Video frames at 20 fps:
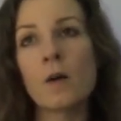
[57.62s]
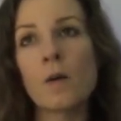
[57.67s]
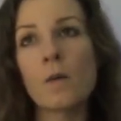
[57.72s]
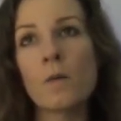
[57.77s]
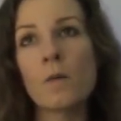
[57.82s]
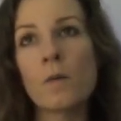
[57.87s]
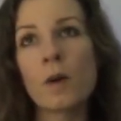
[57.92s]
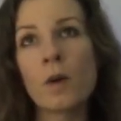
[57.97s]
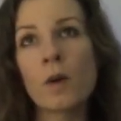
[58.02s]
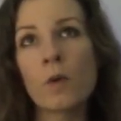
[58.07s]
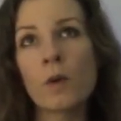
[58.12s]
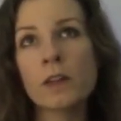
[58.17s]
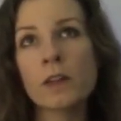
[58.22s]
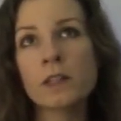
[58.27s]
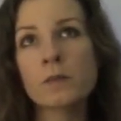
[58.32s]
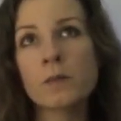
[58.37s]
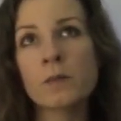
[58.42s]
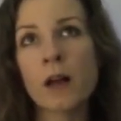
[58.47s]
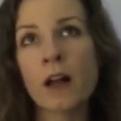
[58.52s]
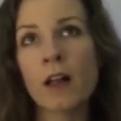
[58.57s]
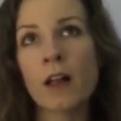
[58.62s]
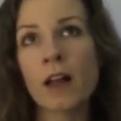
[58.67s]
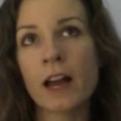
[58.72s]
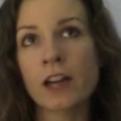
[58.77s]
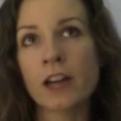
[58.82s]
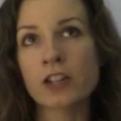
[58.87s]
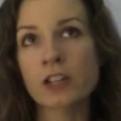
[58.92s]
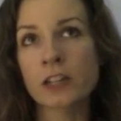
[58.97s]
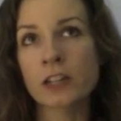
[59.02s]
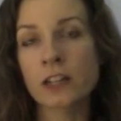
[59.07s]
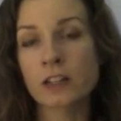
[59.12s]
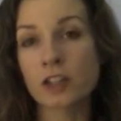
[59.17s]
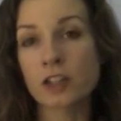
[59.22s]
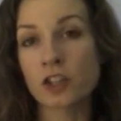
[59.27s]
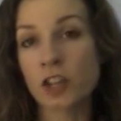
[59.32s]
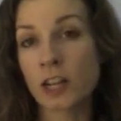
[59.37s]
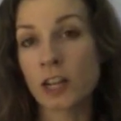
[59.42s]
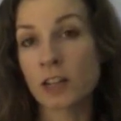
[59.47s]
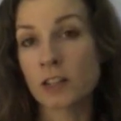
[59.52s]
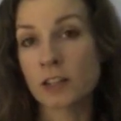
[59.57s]
But once Bell actually gets a
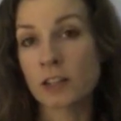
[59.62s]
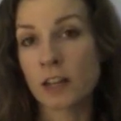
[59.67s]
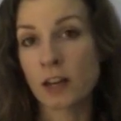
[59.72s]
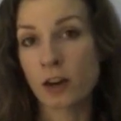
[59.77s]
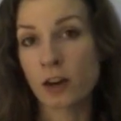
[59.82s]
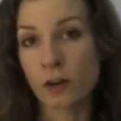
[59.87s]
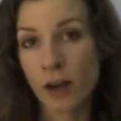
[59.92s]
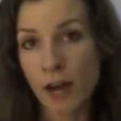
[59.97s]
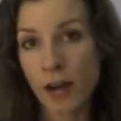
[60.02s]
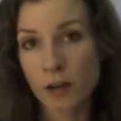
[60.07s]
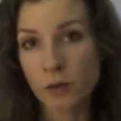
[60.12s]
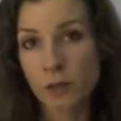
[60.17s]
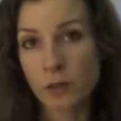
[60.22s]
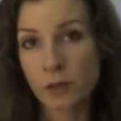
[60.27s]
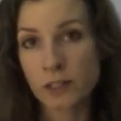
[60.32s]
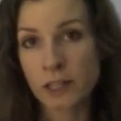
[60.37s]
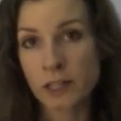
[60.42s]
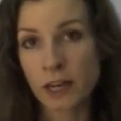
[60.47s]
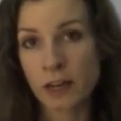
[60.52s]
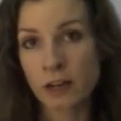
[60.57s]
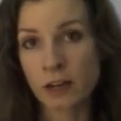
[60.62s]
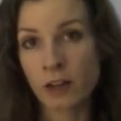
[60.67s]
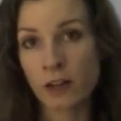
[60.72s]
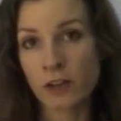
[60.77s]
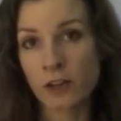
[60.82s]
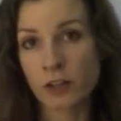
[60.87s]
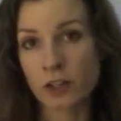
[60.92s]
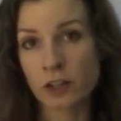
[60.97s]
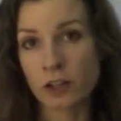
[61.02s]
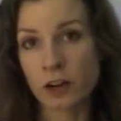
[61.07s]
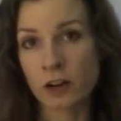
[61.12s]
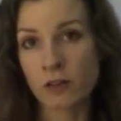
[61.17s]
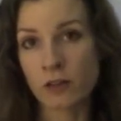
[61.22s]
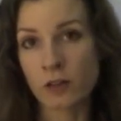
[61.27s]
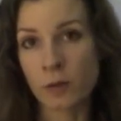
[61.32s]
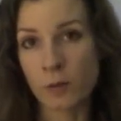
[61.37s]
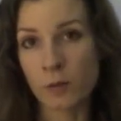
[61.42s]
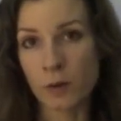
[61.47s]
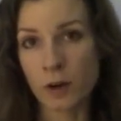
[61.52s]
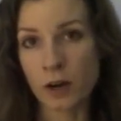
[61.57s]
chance to interact with Daniel at the start of the
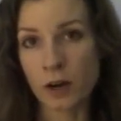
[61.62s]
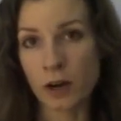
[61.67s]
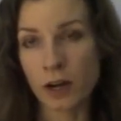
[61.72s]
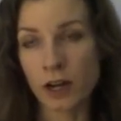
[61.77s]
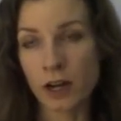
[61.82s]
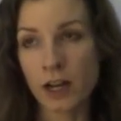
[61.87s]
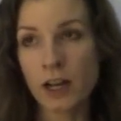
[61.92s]
book,